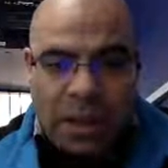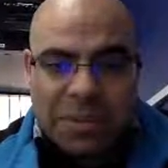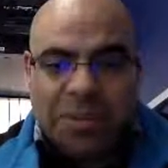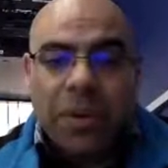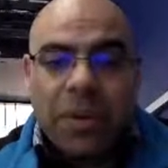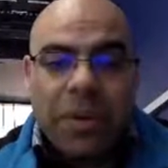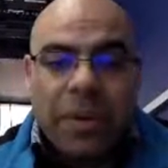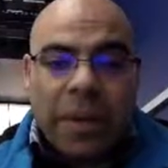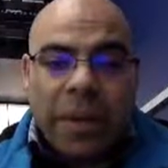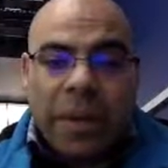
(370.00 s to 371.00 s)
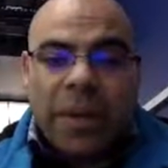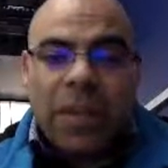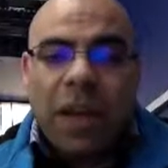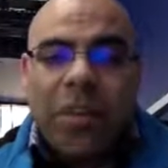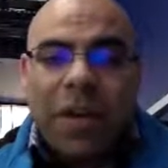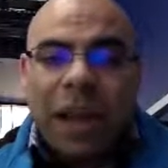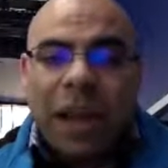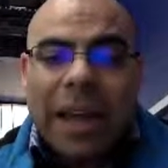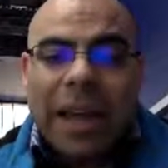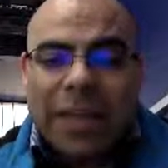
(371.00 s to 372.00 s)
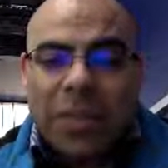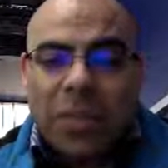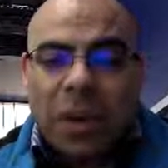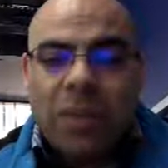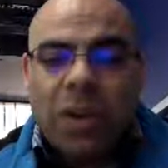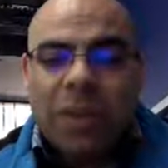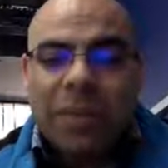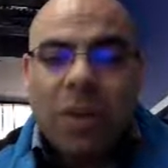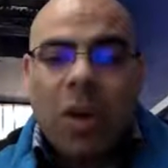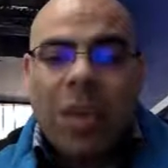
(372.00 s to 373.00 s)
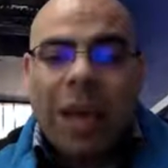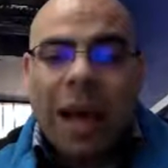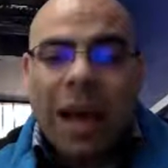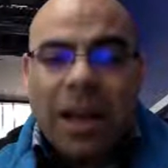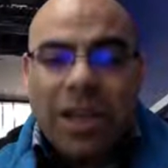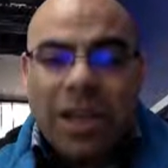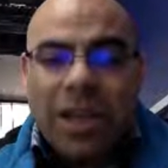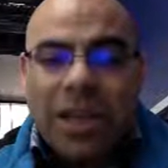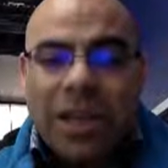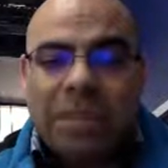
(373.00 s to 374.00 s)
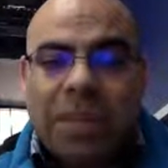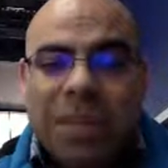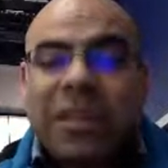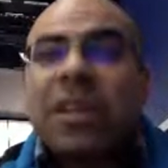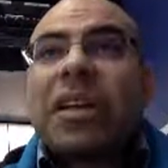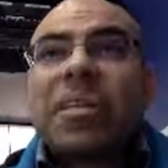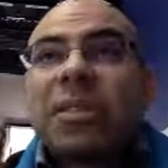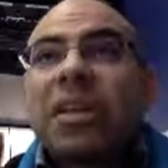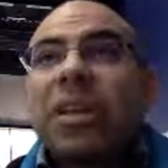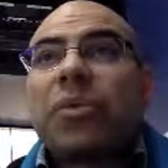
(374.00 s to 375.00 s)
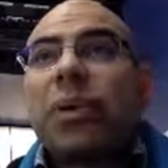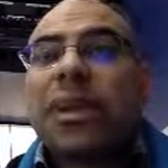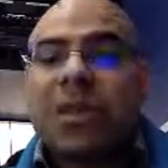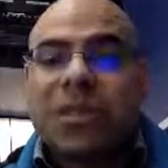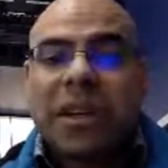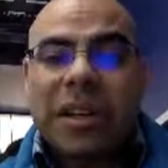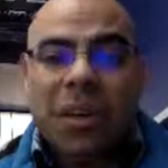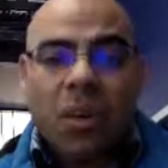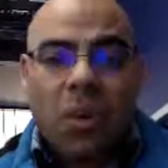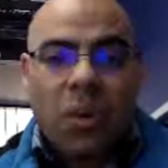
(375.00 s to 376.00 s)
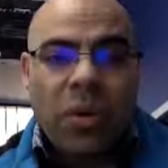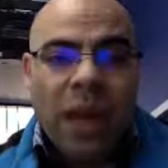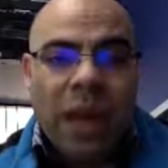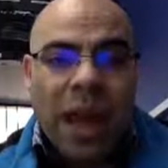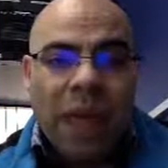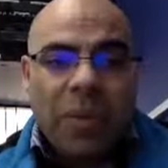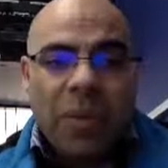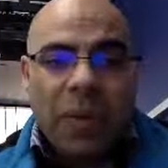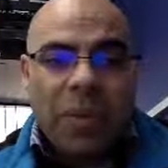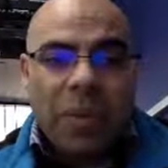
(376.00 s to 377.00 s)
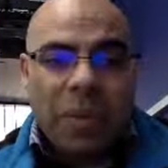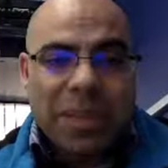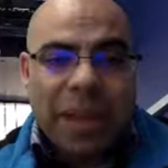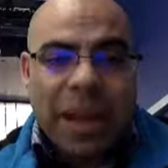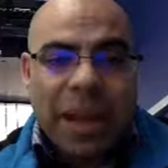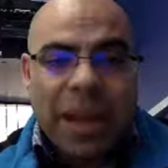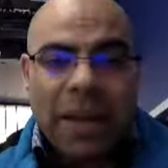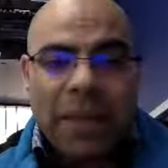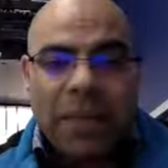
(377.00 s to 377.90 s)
So, if I play this, what I've got at the moment are G, B, D, which are the 3 notes I need in the chord. And when I press play,